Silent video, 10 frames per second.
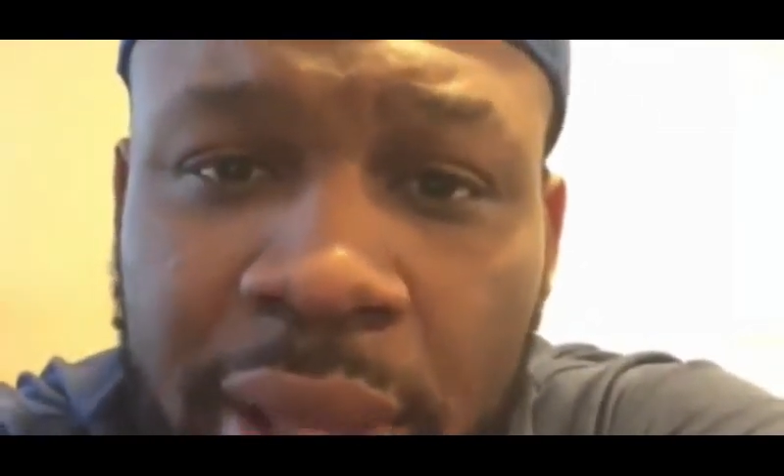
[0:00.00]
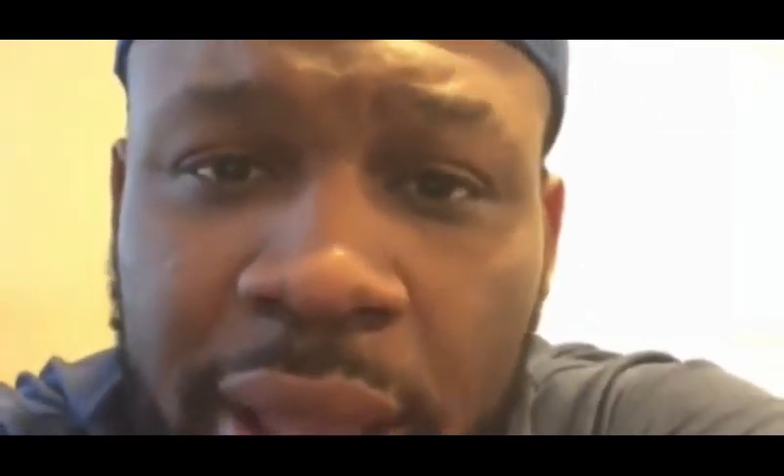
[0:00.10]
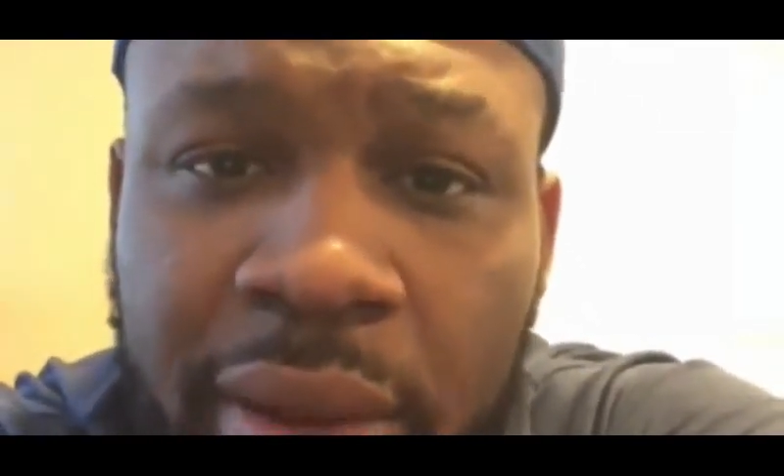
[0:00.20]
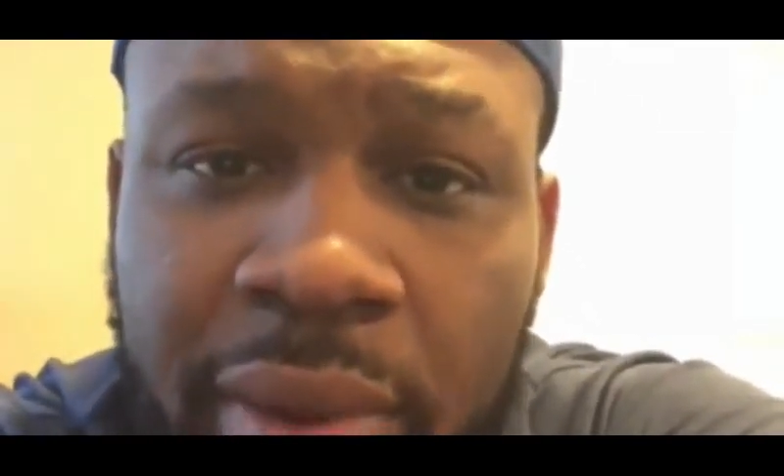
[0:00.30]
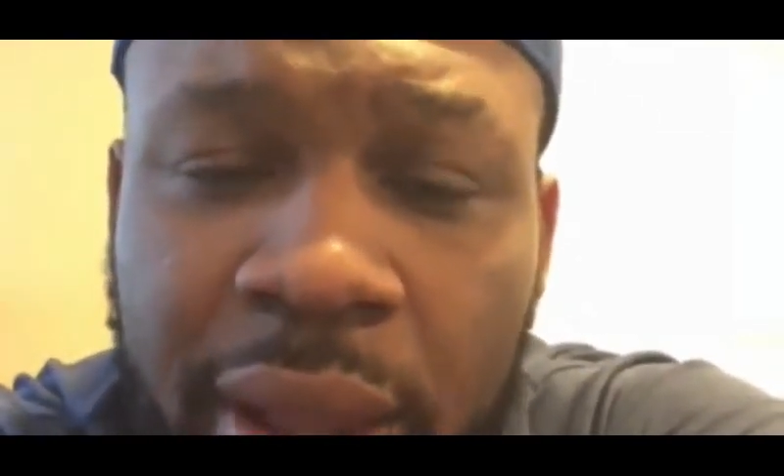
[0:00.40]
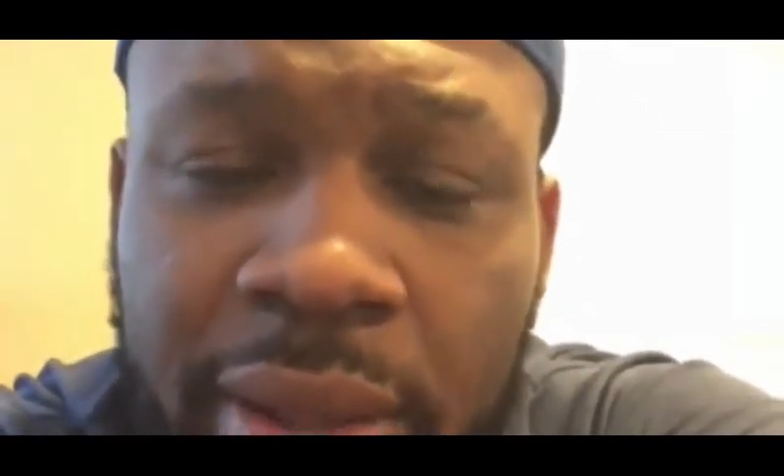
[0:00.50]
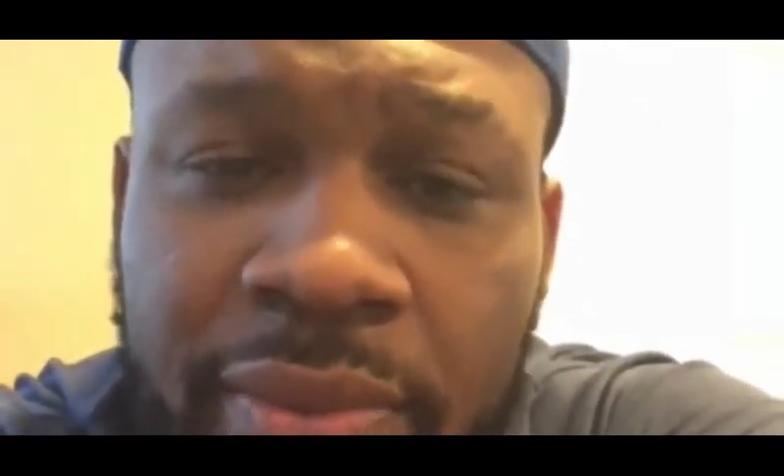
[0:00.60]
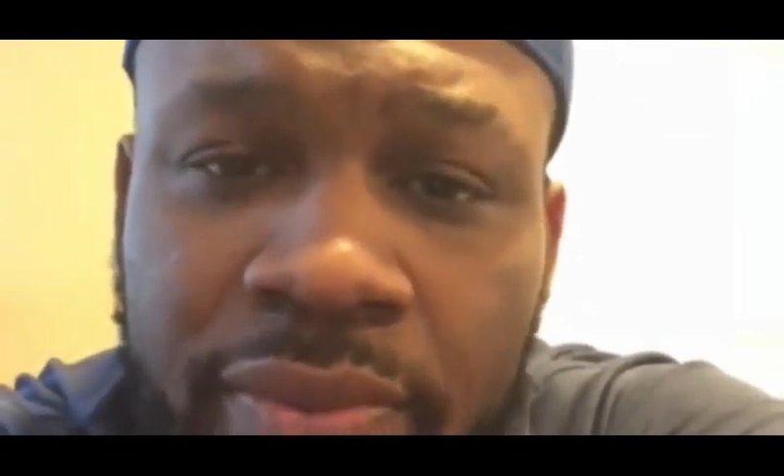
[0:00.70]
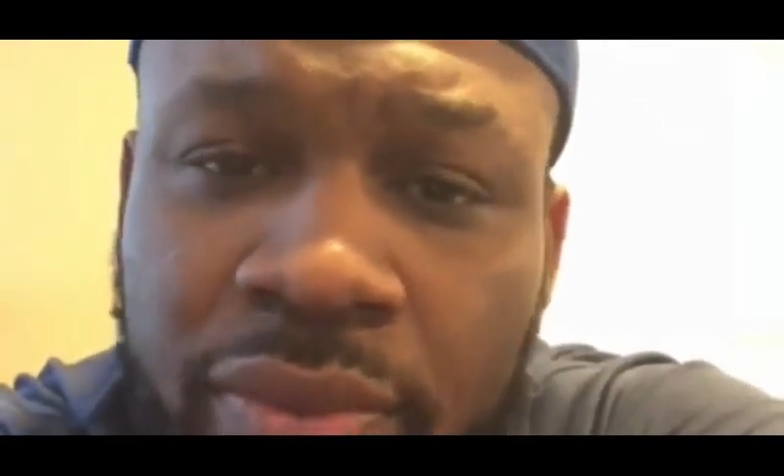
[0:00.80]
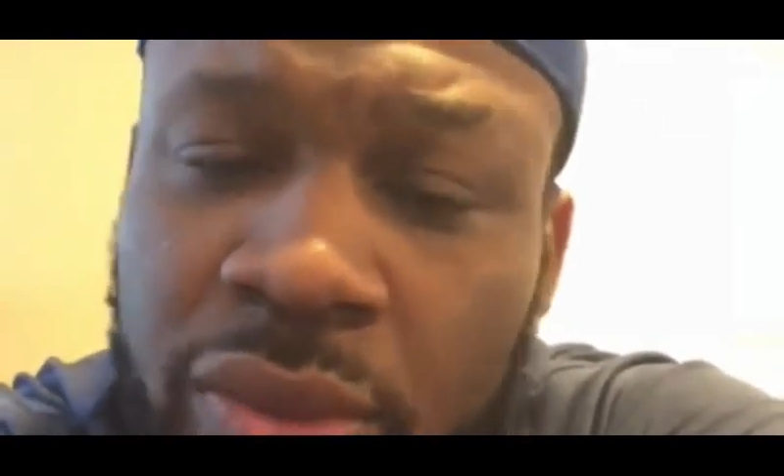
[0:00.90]
and get right.
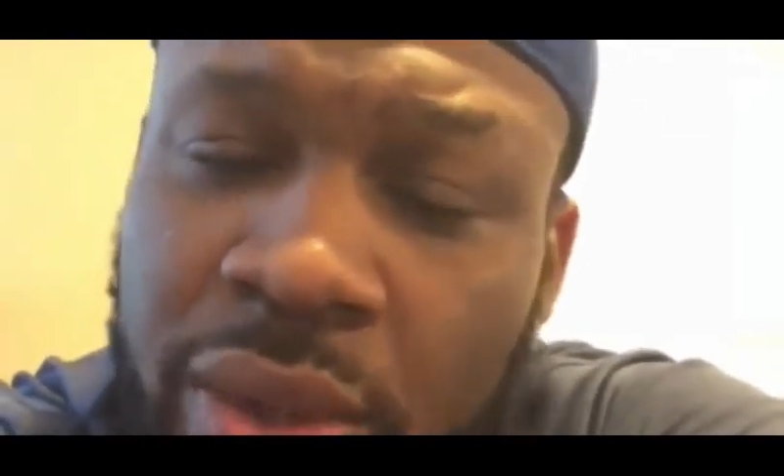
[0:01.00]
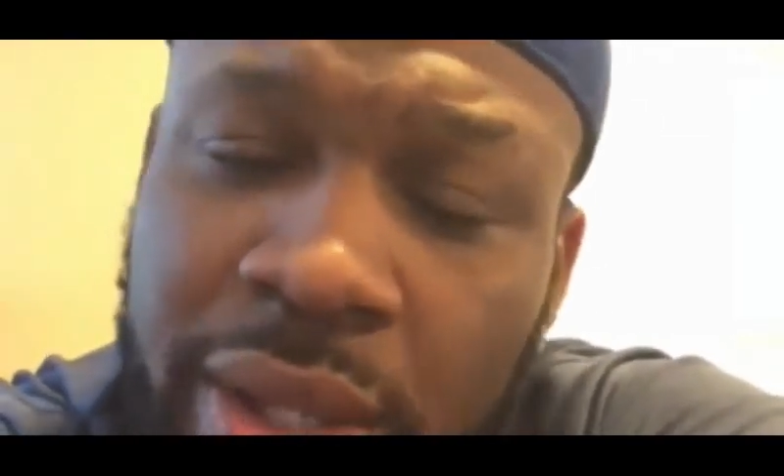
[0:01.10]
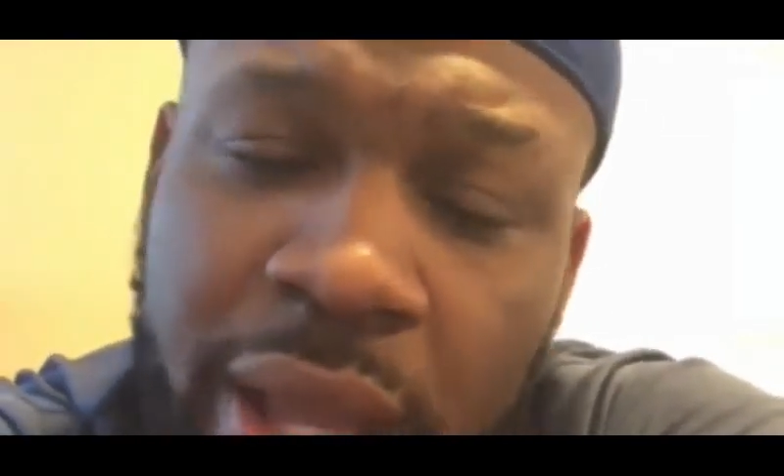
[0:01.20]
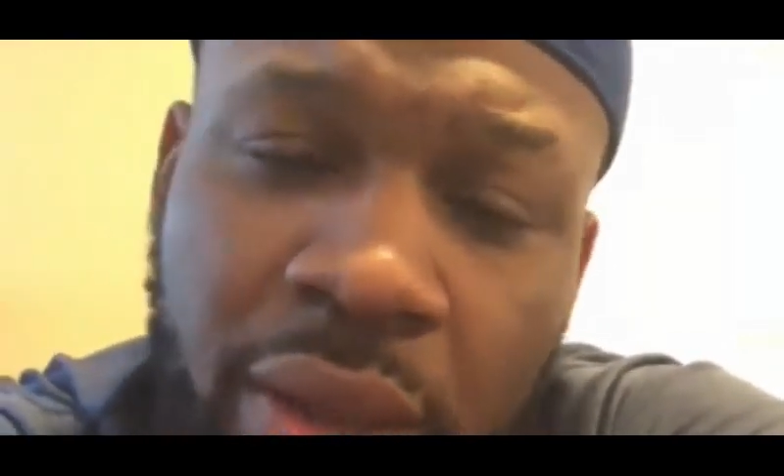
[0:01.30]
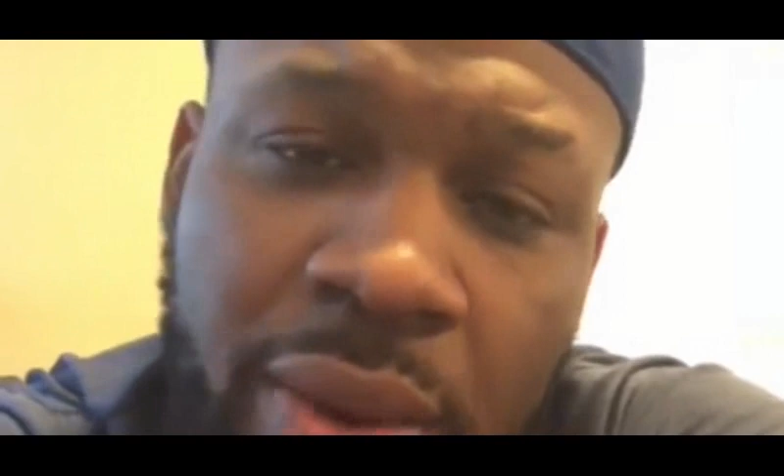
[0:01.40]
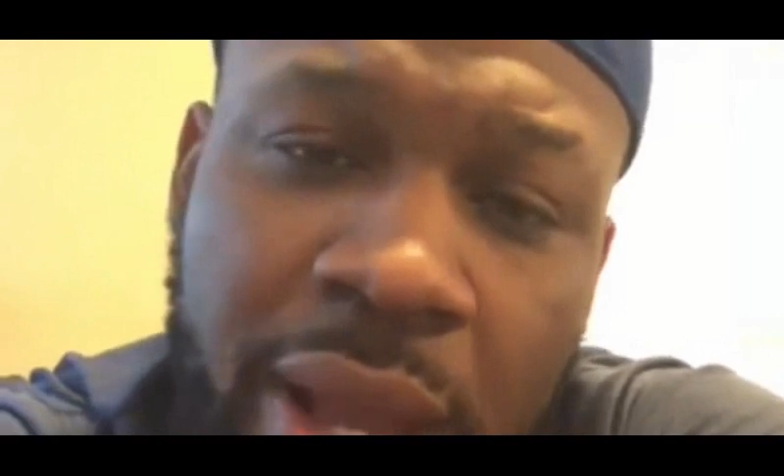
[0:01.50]
So I thank